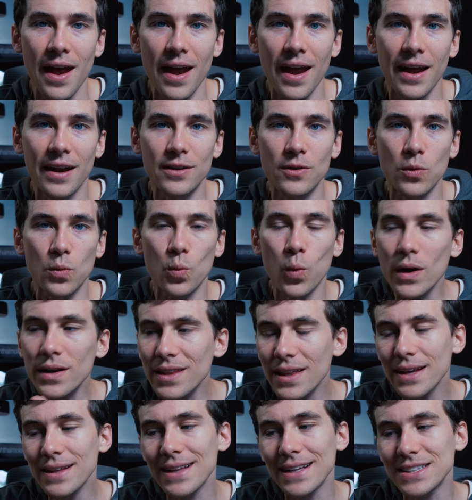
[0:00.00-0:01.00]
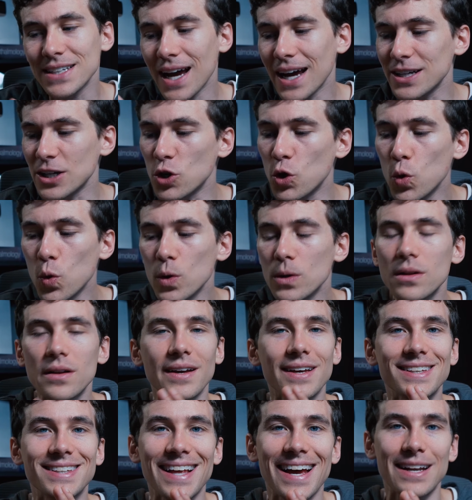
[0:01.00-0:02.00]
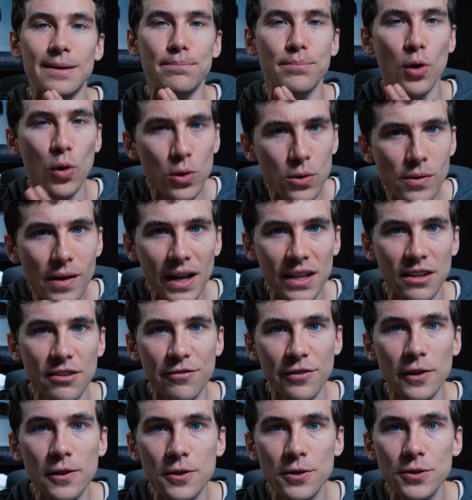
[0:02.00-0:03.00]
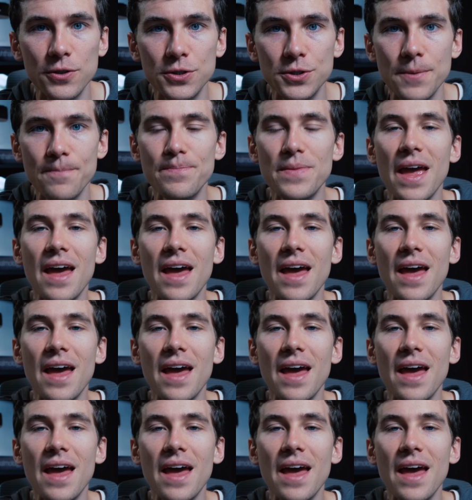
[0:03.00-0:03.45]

And one thing that's kind of cool is that polarized filters,